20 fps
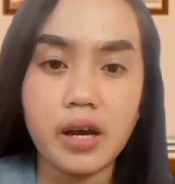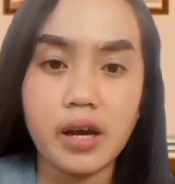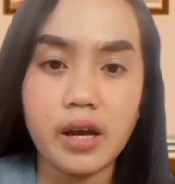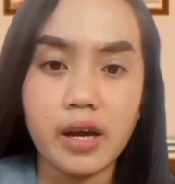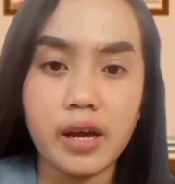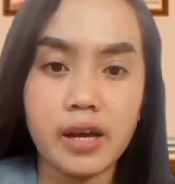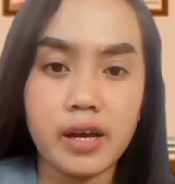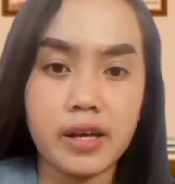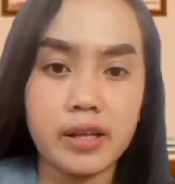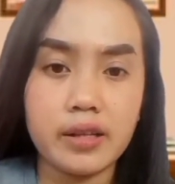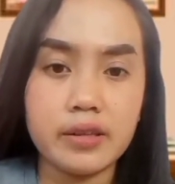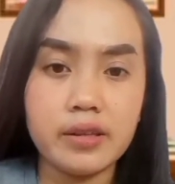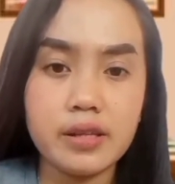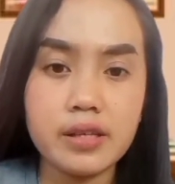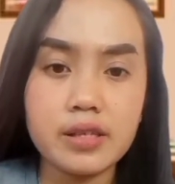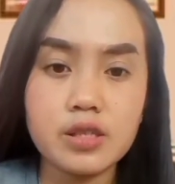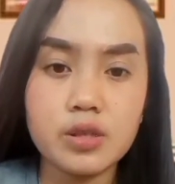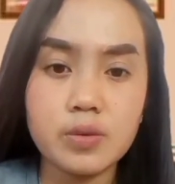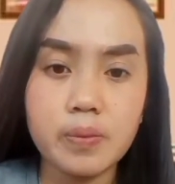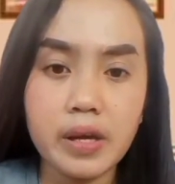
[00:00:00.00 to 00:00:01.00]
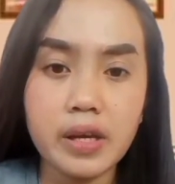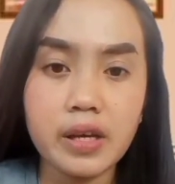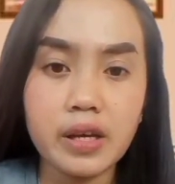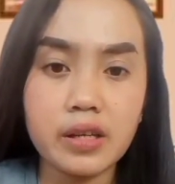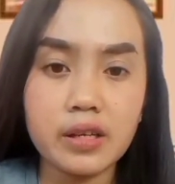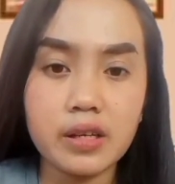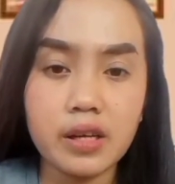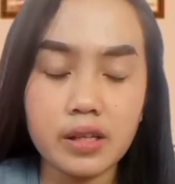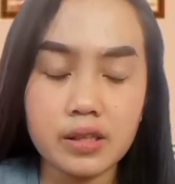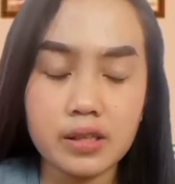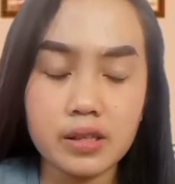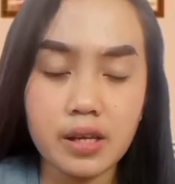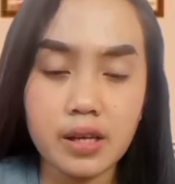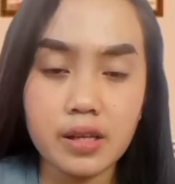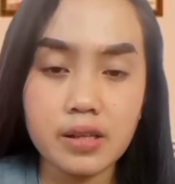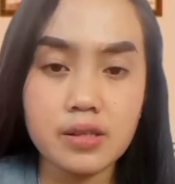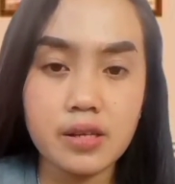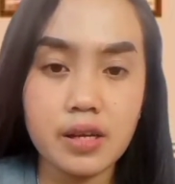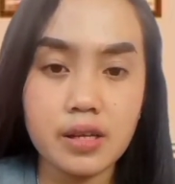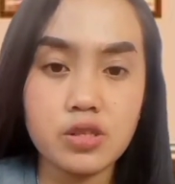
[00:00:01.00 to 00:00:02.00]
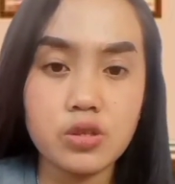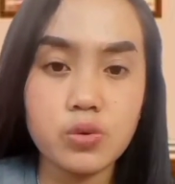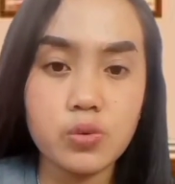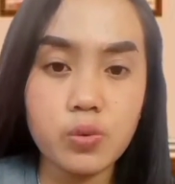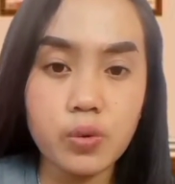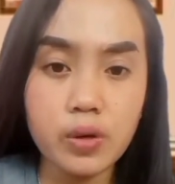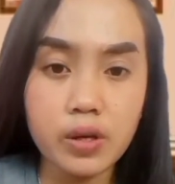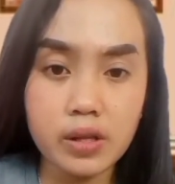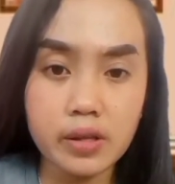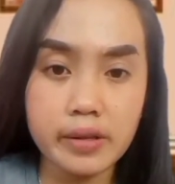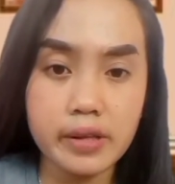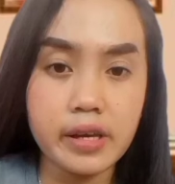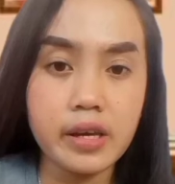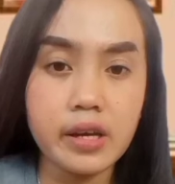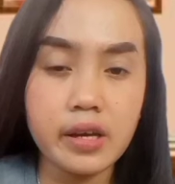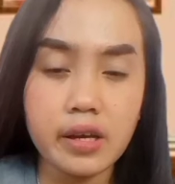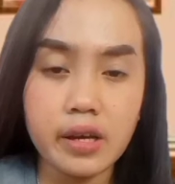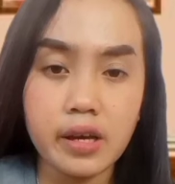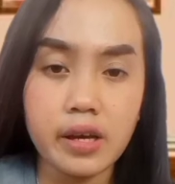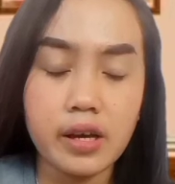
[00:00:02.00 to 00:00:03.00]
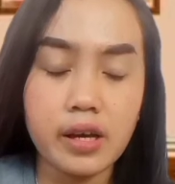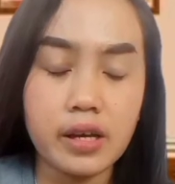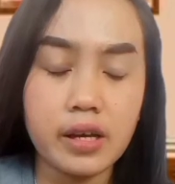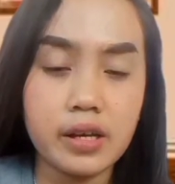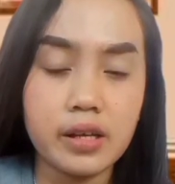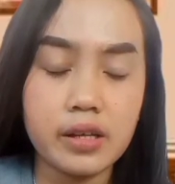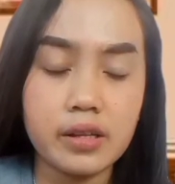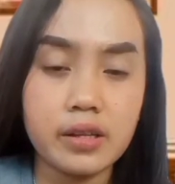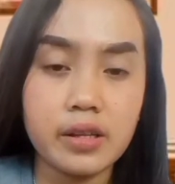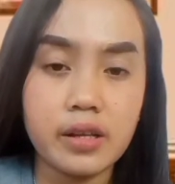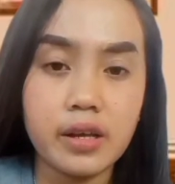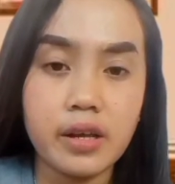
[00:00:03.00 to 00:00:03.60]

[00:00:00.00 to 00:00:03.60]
and let's make an attendance quickly and